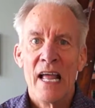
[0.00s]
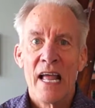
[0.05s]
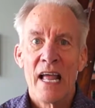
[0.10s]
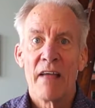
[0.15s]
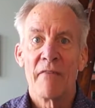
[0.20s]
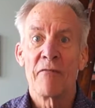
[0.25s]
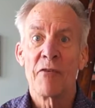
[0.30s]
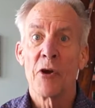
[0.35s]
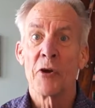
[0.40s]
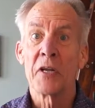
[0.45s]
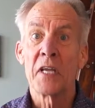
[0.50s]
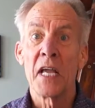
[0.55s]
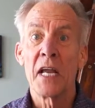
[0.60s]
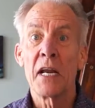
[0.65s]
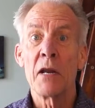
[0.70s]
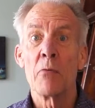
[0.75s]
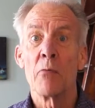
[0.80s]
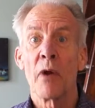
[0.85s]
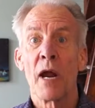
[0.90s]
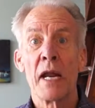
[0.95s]
If you're
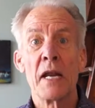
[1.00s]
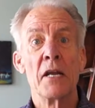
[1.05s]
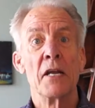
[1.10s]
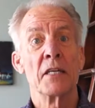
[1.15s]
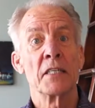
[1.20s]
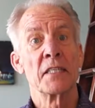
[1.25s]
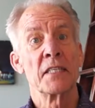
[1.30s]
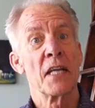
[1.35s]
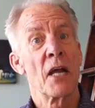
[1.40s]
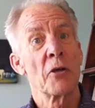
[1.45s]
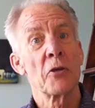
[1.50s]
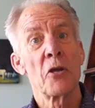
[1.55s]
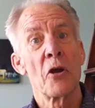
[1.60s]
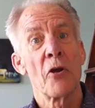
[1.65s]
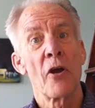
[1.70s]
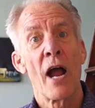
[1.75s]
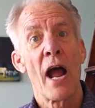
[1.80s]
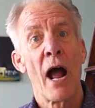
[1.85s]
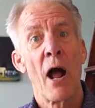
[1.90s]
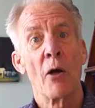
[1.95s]
getting ready to sell
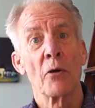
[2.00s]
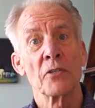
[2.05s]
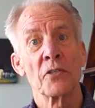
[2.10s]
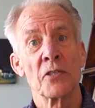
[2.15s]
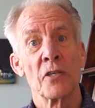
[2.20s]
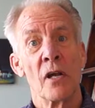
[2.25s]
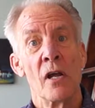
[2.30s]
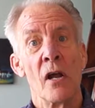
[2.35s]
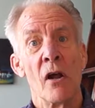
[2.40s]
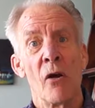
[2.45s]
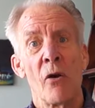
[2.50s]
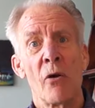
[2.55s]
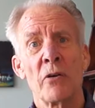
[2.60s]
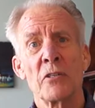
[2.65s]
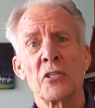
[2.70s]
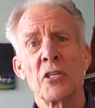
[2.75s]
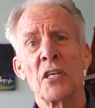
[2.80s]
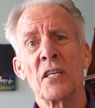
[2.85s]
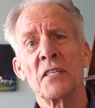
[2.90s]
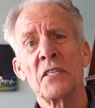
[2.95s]
your house
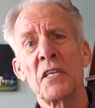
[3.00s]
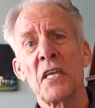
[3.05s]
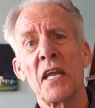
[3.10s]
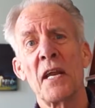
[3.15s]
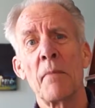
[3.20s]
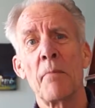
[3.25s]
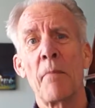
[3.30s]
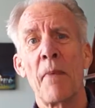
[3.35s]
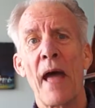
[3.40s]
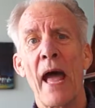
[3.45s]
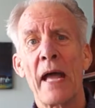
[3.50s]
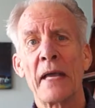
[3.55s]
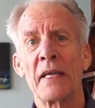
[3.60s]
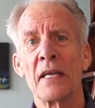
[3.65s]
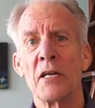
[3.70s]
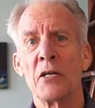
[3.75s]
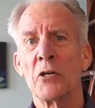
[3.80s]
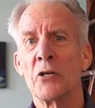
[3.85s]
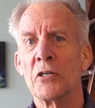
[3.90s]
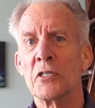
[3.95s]
or just get it
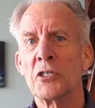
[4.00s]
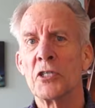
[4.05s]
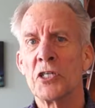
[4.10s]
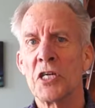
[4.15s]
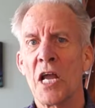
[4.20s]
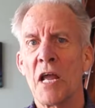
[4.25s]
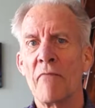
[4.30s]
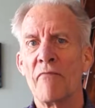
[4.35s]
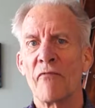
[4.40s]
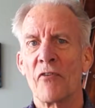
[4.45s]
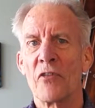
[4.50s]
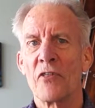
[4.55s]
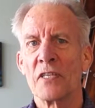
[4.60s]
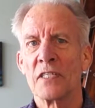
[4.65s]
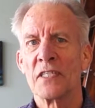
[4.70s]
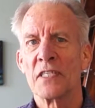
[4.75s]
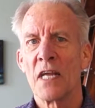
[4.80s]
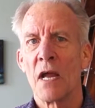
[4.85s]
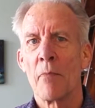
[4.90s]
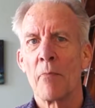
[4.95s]
back in good shape for the
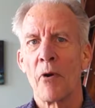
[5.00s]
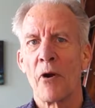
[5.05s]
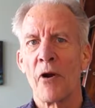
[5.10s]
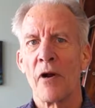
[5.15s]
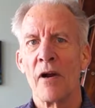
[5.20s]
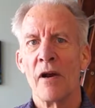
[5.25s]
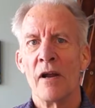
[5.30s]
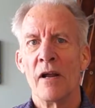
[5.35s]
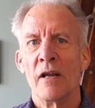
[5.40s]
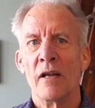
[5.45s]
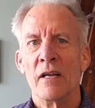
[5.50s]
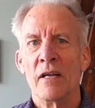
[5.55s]
summer,